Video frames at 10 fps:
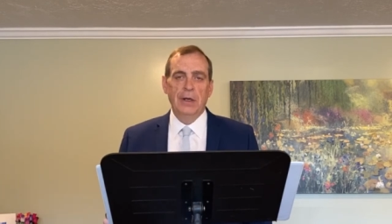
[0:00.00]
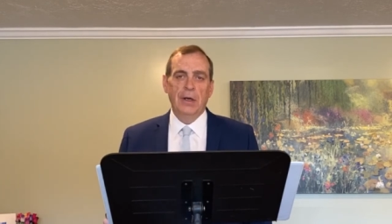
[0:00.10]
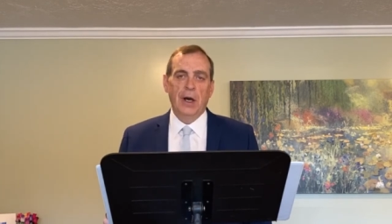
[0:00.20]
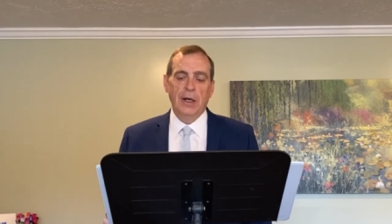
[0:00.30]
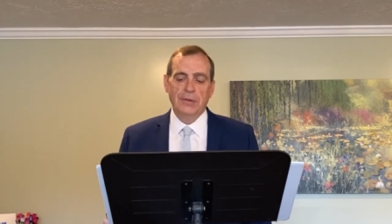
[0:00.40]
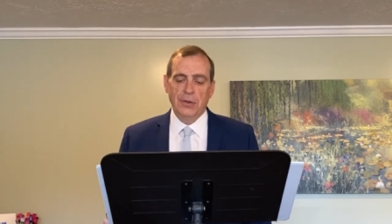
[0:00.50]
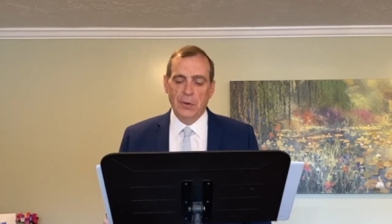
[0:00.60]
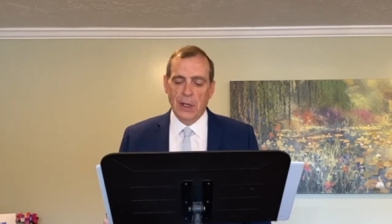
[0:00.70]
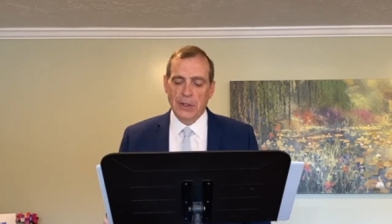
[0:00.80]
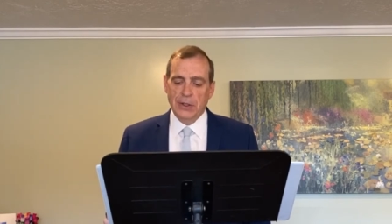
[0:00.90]
God's
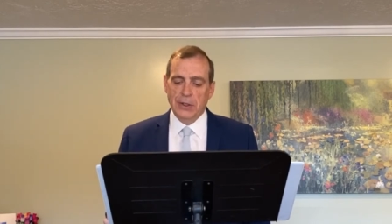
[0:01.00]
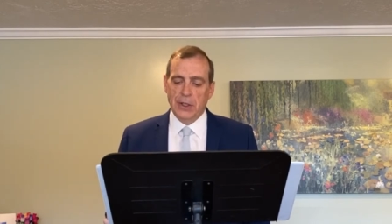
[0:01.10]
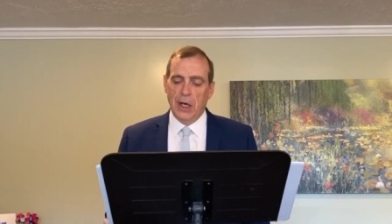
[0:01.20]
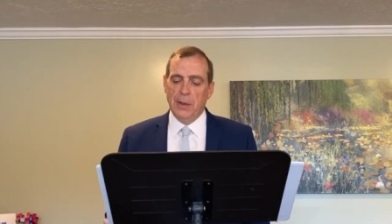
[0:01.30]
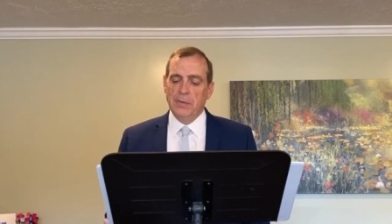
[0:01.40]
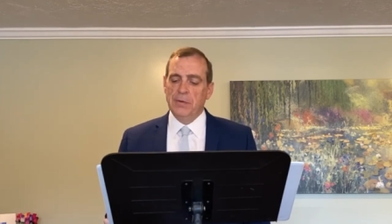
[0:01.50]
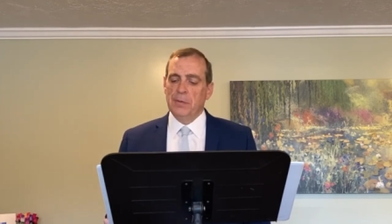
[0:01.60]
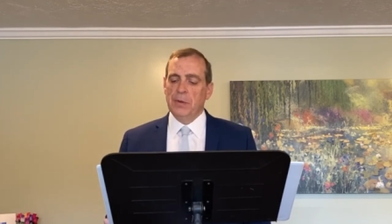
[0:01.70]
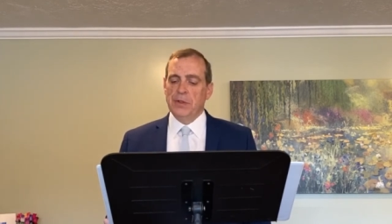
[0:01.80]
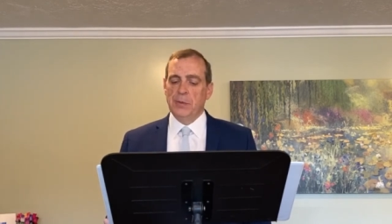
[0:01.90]
direction comes
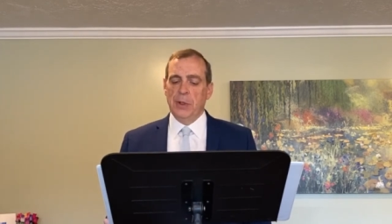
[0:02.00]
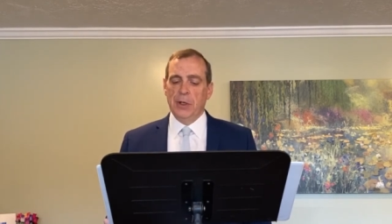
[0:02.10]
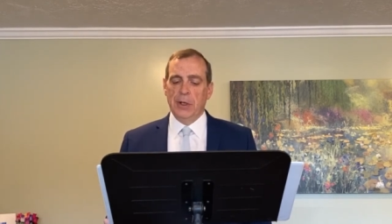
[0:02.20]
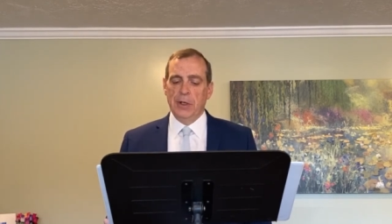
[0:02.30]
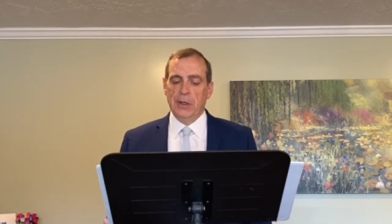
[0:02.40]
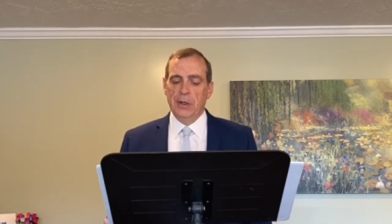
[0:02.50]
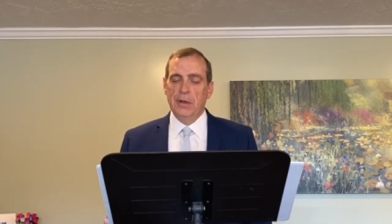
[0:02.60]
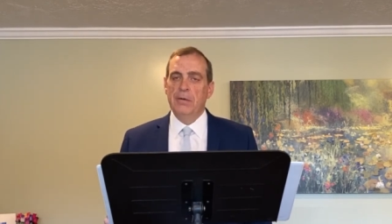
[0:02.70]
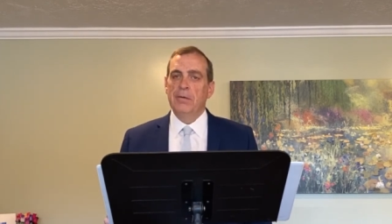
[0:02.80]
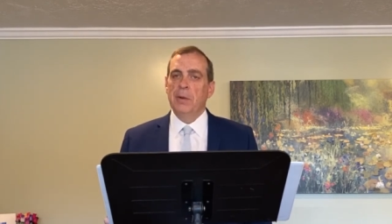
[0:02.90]
from the Spirit,
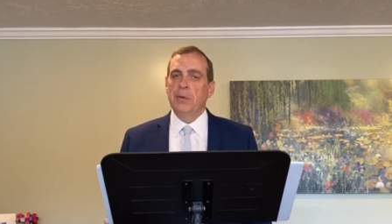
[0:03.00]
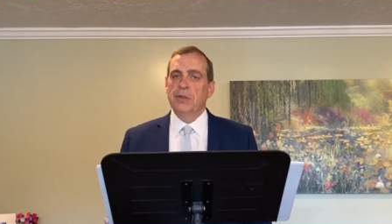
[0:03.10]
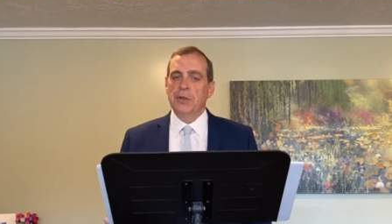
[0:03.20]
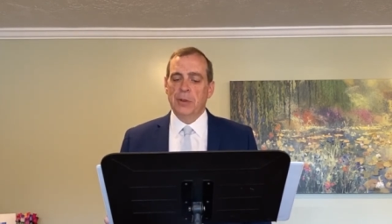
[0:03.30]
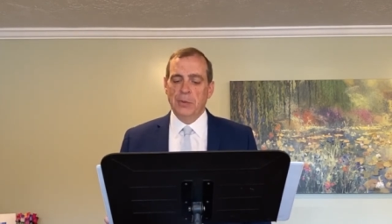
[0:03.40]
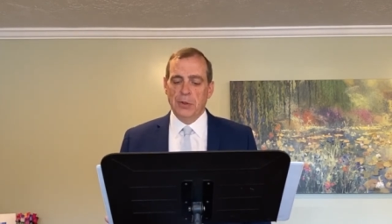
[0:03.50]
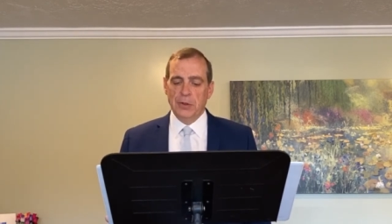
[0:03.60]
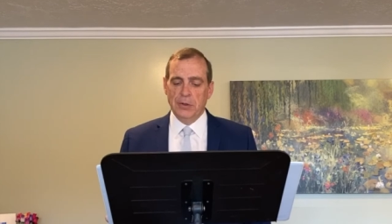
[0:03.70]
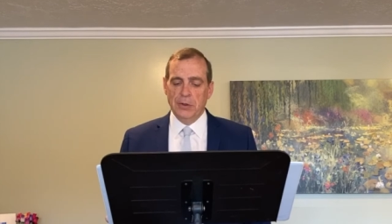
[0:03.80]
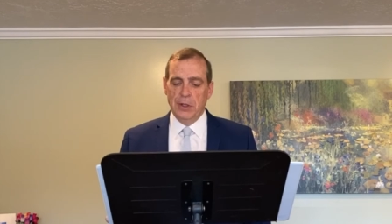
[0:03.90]
from the
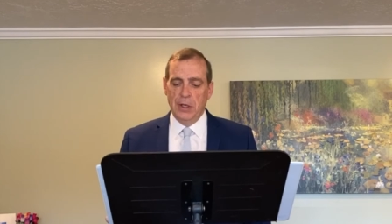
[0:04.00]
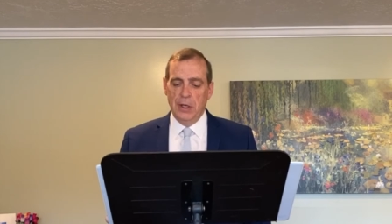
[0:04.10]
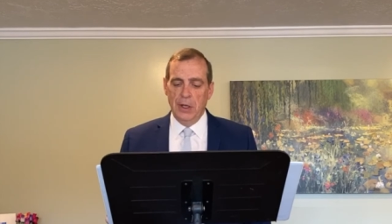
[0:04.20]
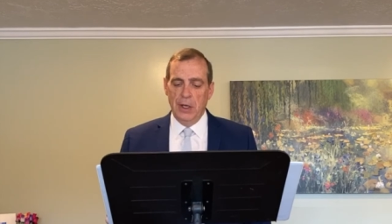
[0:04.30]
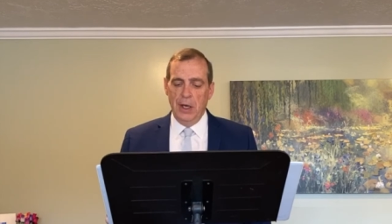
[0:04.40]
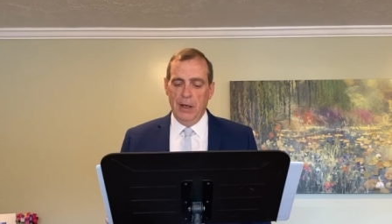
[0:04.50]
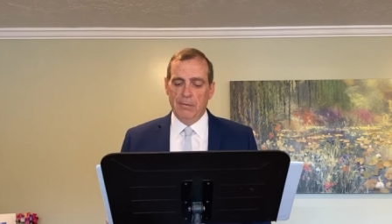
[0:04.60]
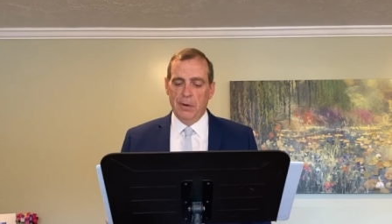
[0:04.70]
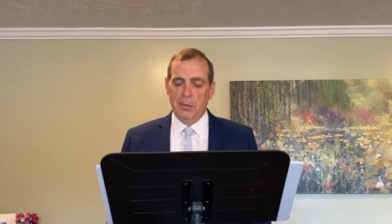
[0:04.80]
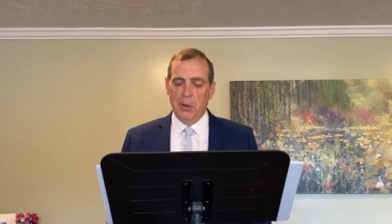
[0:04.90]
Scriptures,
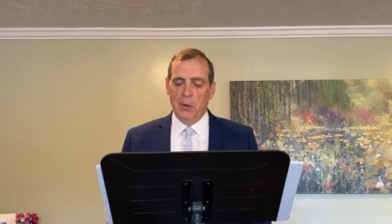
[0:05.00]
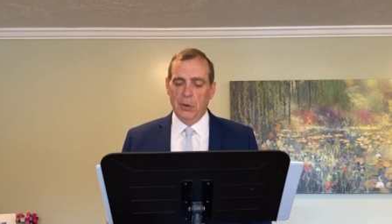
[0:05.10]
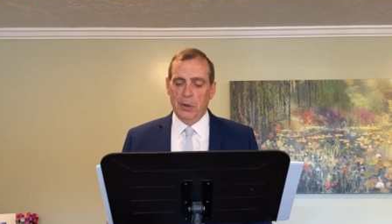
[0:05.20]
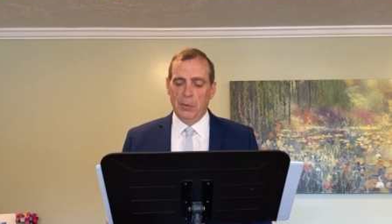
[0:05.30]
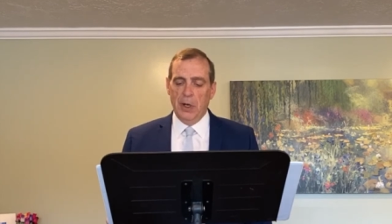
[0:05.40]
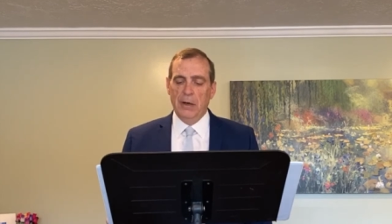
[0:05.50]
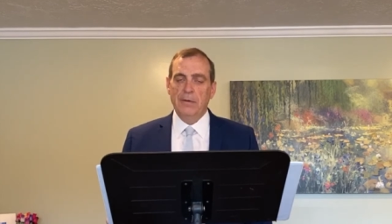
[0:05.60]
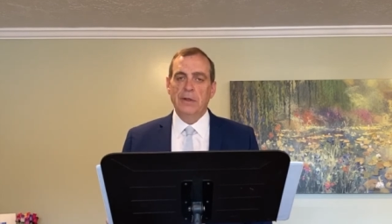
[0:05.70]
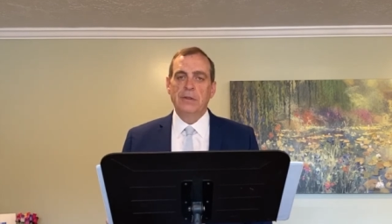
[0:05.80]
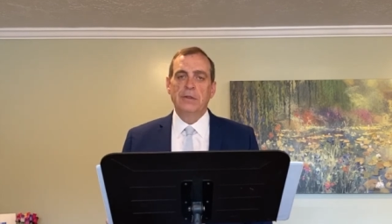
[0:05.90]
and from the holy
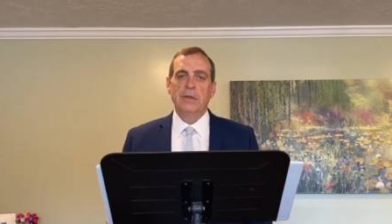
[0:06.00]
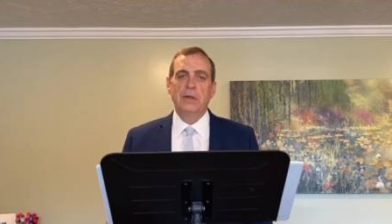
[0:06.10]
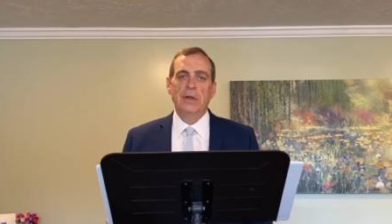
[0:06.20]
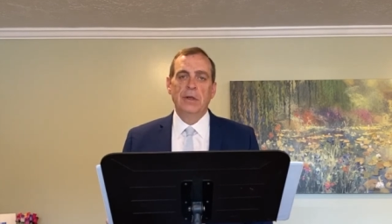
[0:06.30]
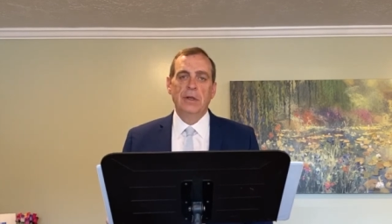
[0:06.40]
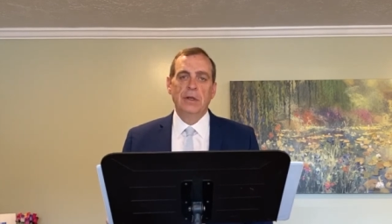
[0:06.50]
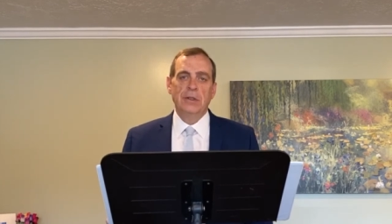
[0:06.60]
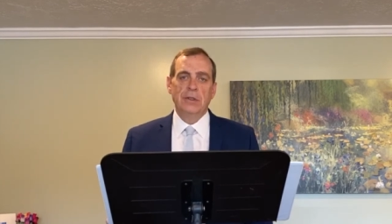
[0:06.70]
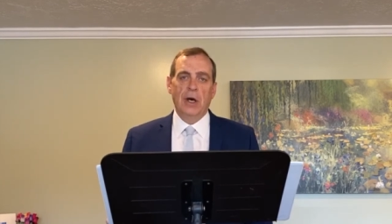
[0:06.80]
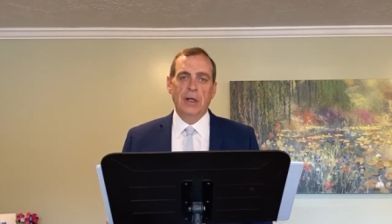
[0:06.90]
prophets.
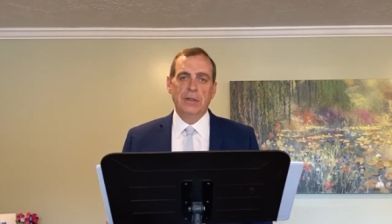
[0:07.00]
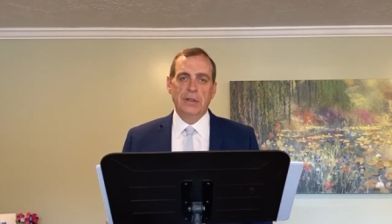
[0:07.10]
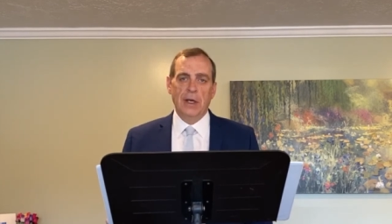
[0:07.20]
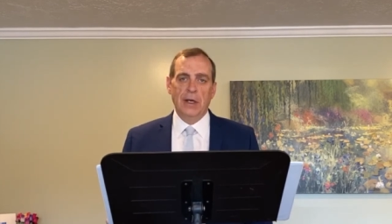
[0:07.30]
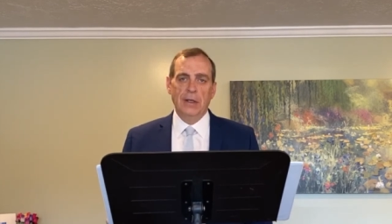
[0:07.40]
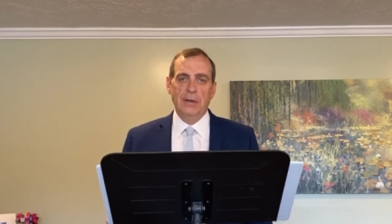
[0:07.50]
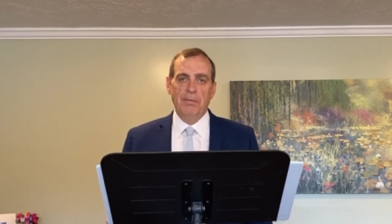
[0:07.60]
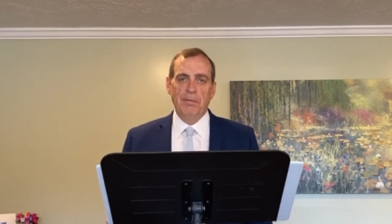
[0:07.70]
John said,